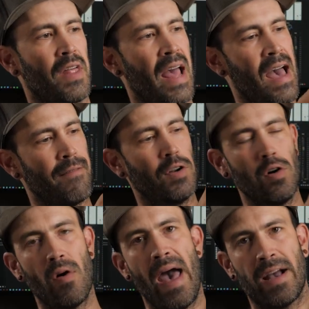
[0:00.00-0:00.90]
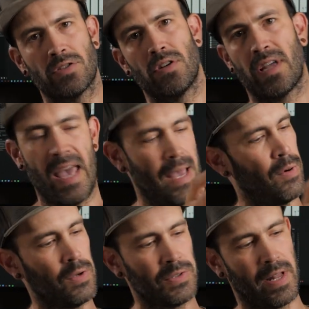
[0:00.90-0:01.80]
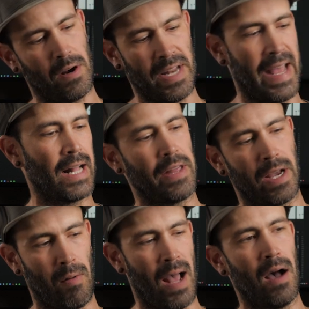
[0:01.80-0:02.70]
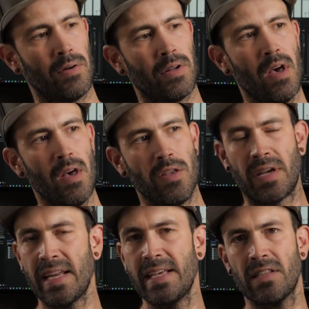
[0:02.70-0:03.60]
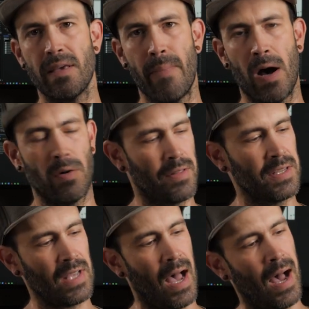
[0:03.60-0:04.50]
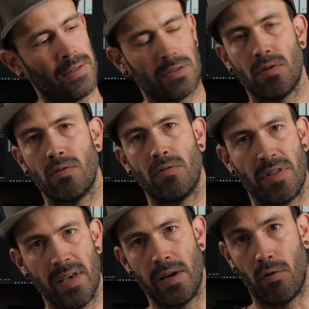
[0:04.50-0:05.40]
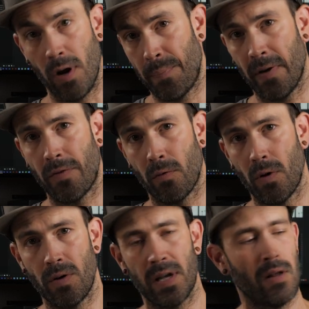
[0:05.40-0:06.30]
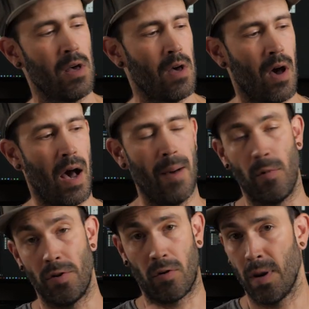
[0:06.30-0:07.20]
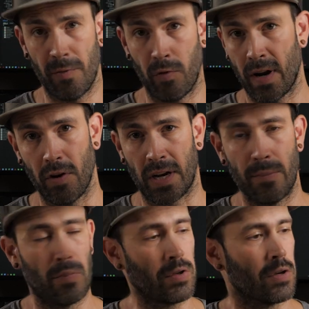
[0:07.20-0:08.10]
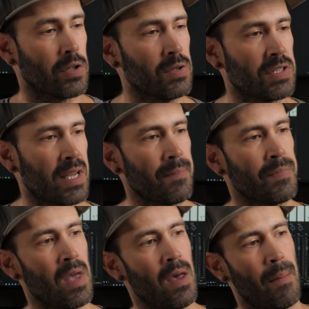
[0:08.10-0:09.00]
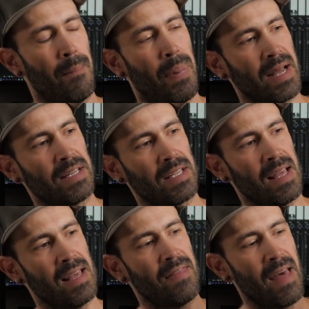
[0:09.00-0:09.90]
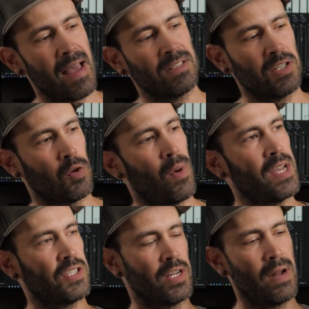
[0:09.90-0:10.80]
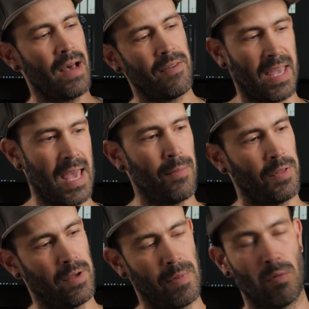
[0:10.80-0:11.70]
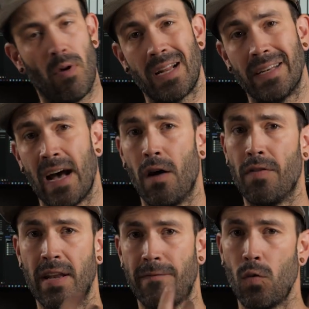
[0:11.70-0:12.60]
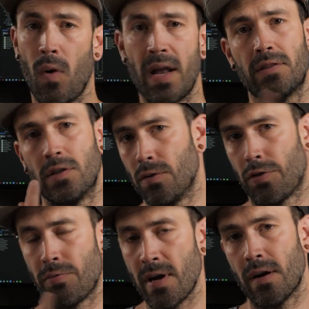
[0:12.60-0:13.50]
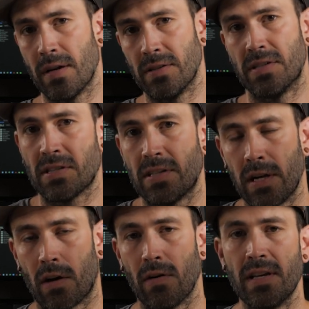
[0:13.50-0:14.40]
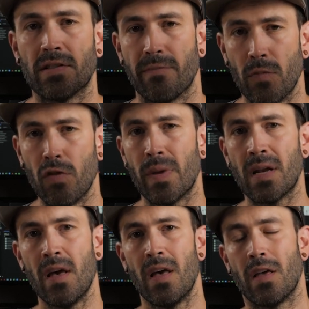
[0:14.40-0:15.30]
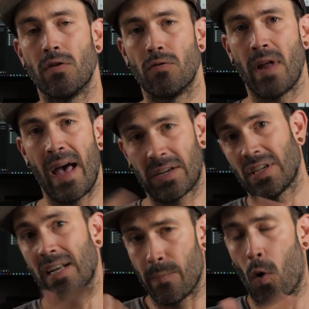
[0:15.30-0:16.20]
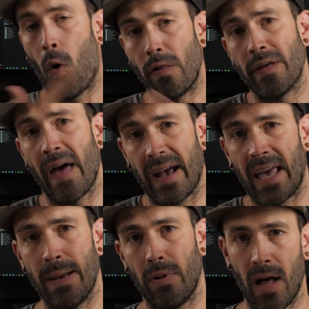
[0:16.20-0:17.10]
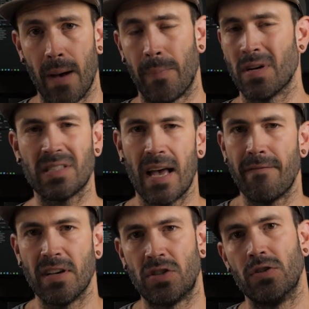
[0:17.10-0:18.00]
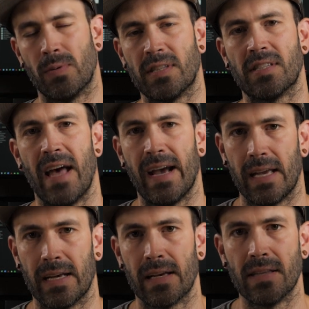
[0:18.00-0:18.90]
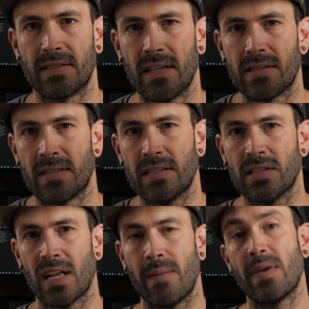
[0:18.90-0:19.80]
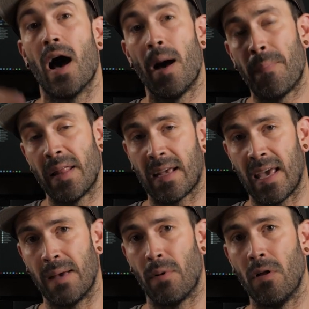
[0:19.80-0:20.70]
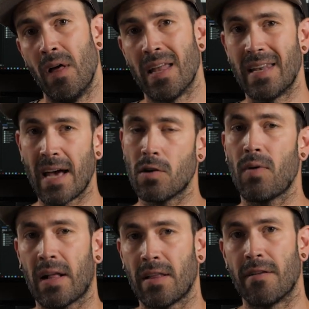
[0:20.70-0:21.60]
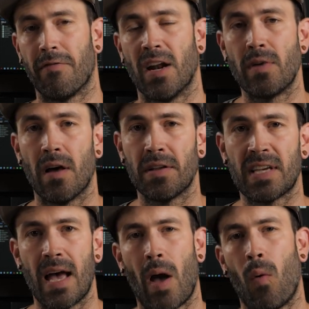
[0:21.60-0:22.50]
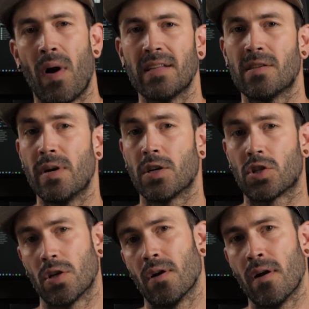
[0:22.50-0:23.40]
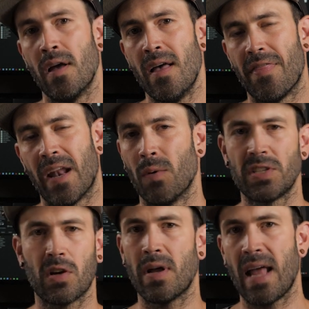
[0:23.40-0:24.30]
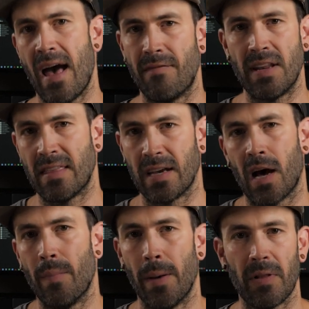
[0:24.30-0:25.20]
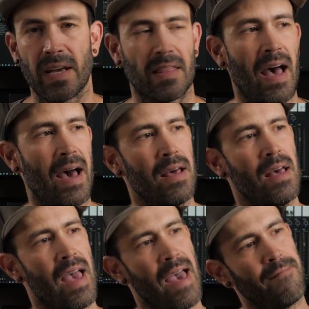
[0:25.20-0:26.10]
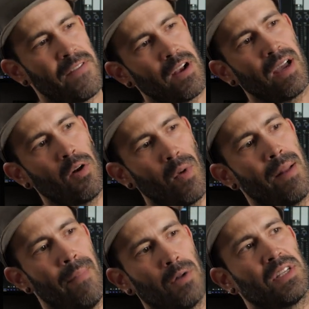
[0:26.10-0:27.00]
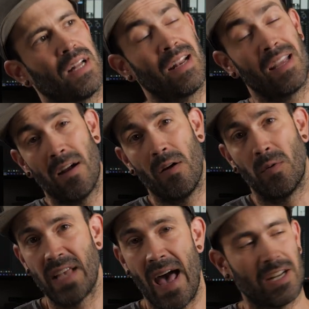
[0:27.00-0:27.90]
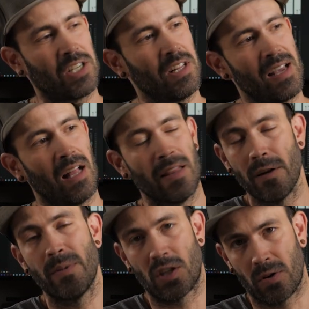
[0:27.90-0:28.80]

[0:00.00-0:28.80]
that I have no extra cables that are dangling around. You could easily mount this onto the grip of the Ronin, or the grip of whatever gimbal you're using, but in that situation, you'd have a cable that would be running down that if you wanted to do 360 degrees of movement, you'd actually end up coiling that cable up or just have issues with snagging. And since this is going to be up on a cable, not directly in front of me all the time, I wanted to make sure that I wasn't going to have anything come up like that. And figuring out a way to mount it on here was actually a little bit